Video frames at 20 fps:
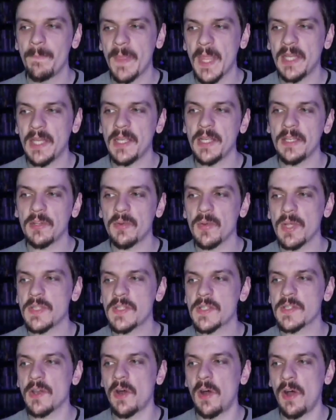and
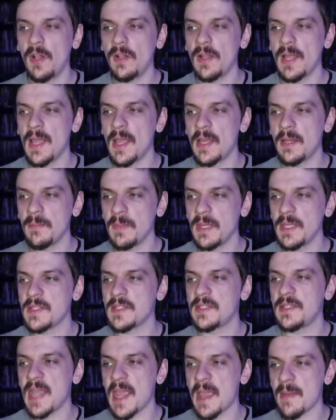increases all
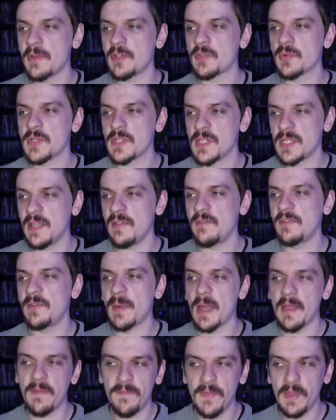enemies' damage received
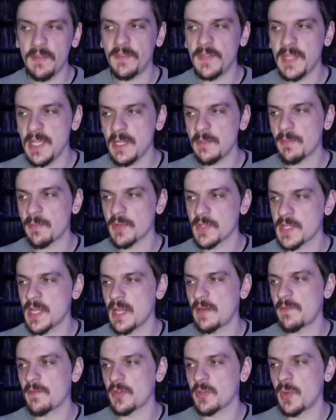by
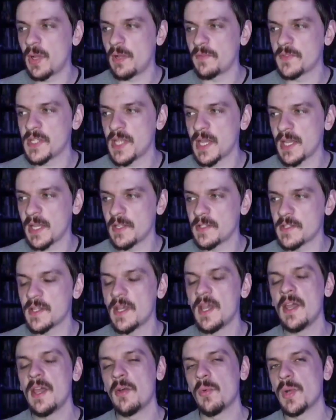15% for 12 seconds
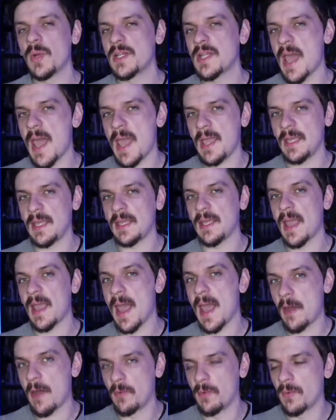when tagging
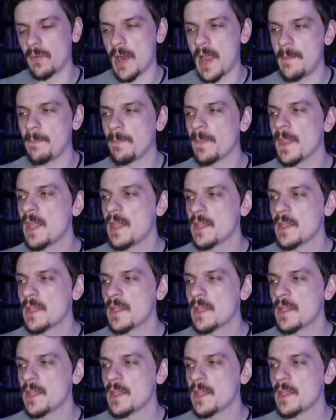out, right?